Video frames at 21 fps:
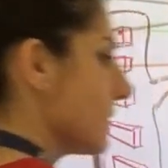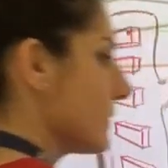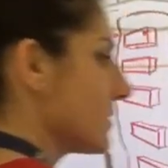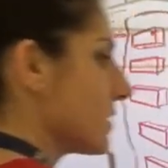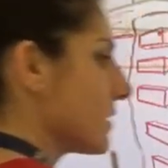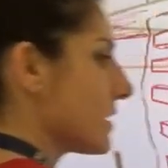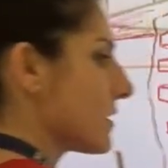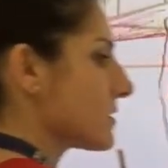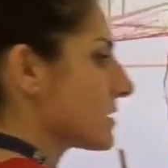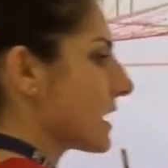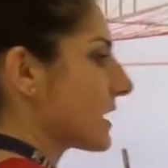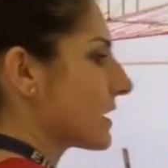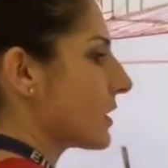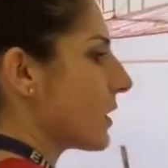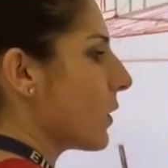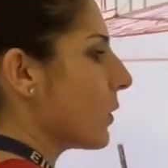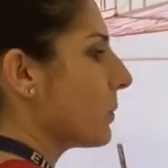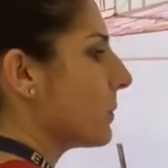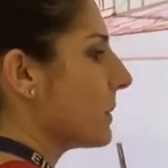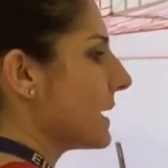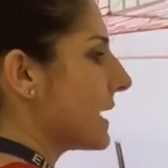So there's like the
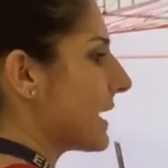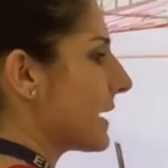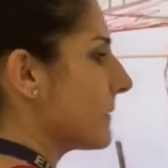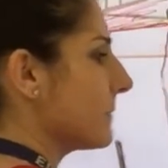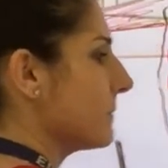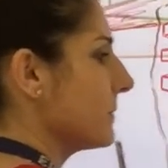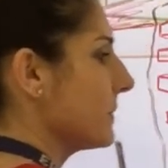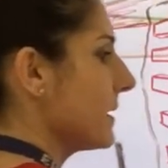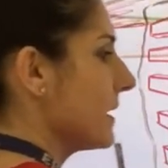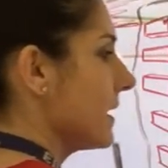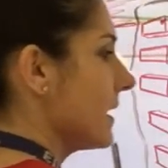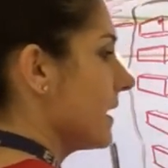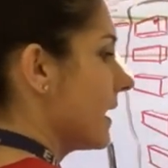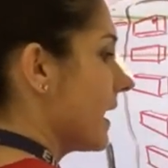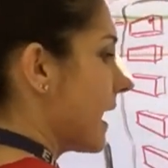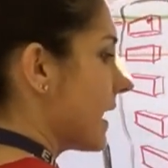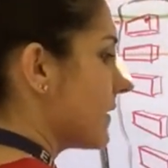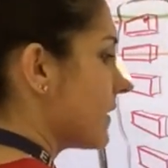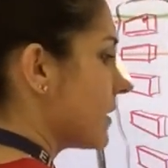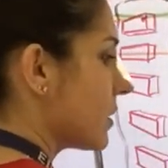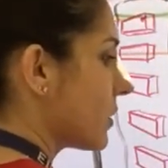opening.
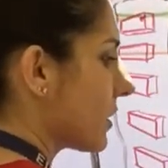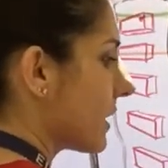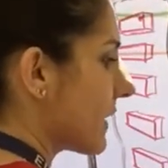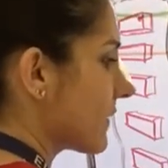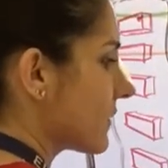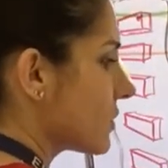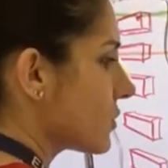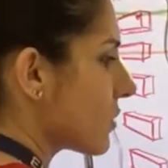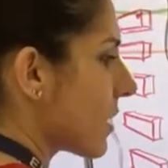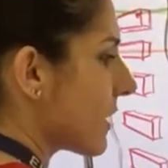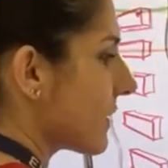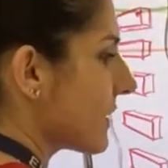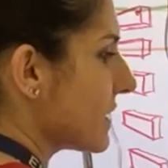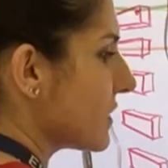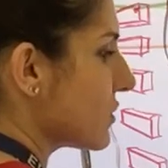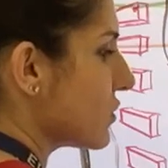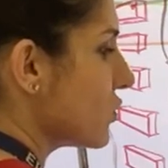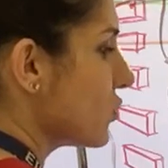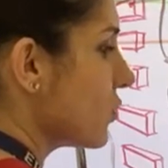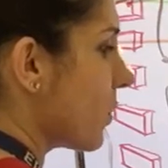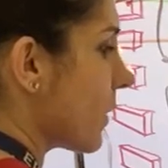And then you're gonna have to draw
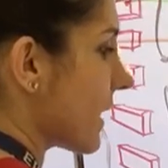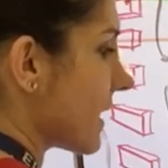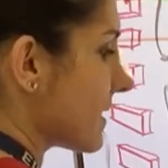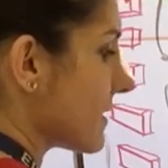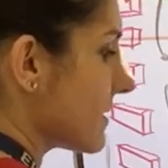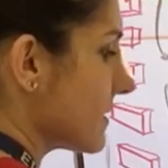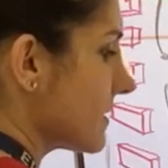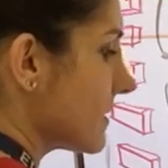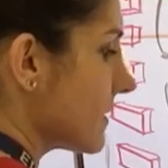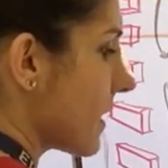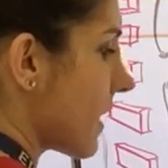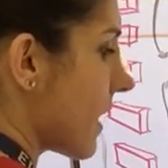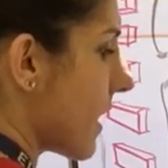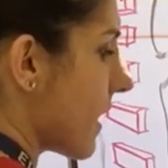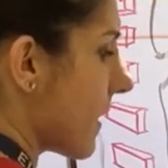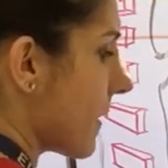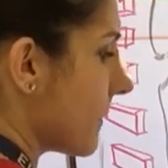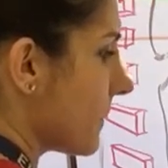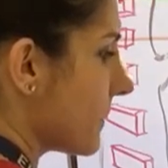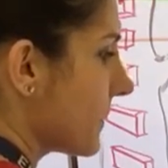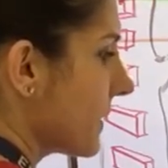these joints,
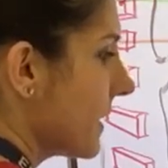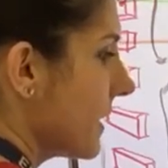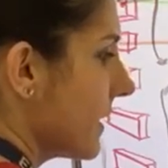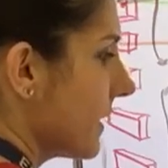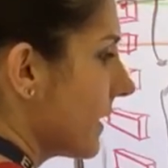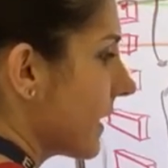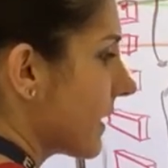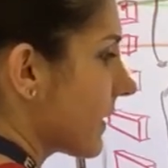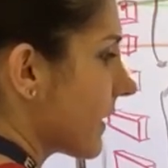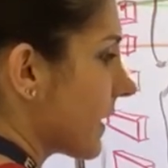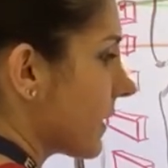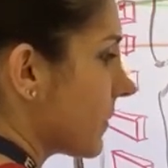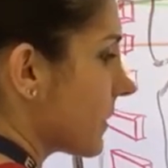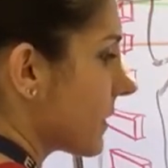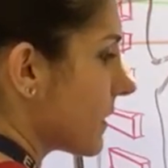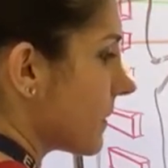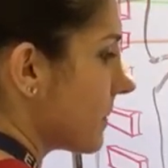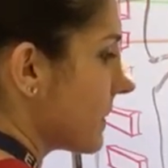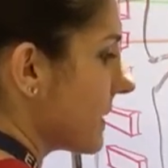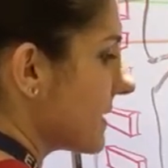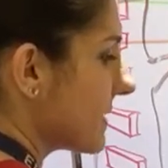kind of like where
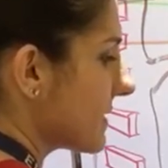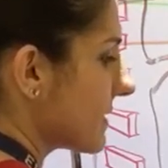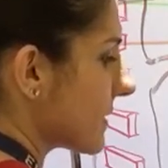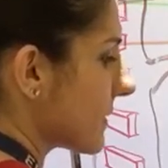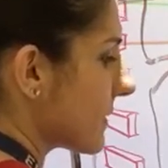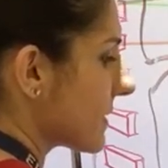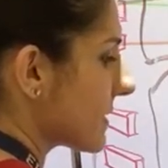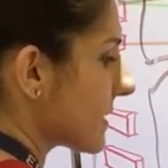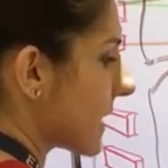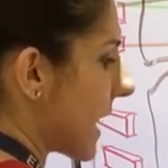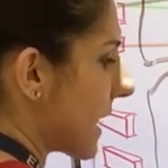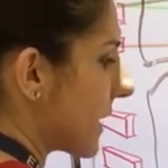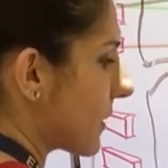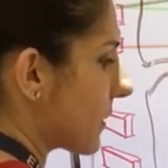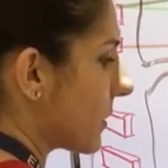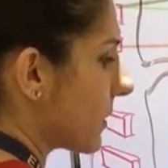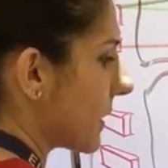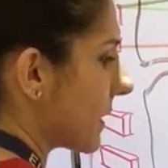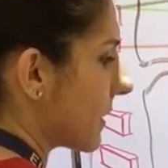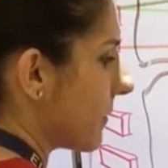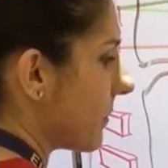the pieces of the slide are
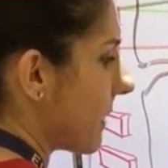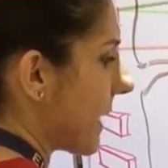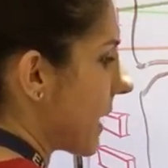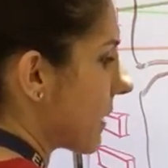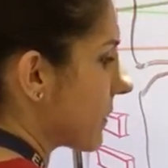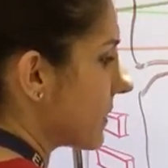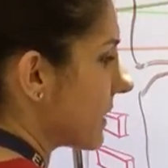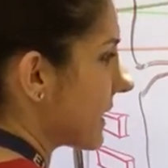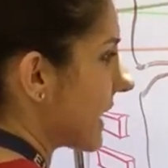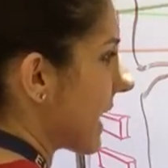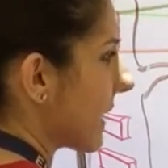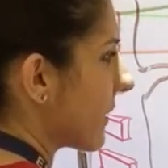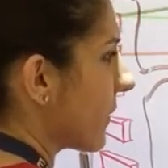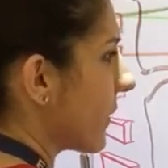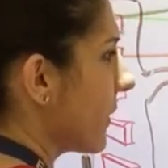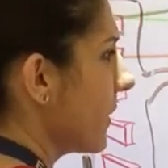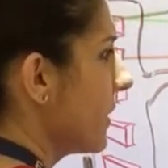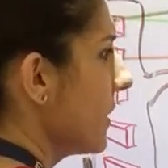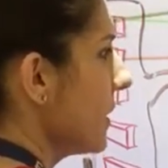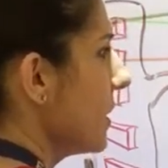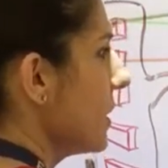kind of bound
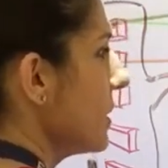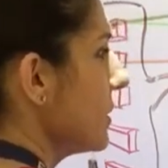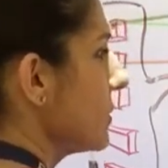together.